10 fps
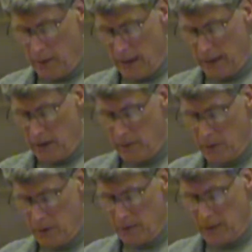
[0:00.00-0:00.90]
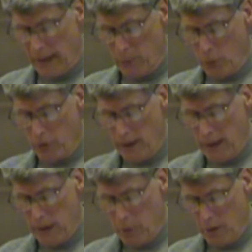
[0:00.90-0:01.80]
The activities at Abu
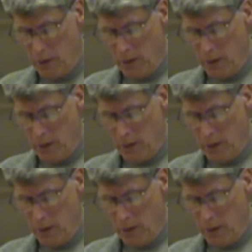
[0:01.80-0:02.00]
Ghraib,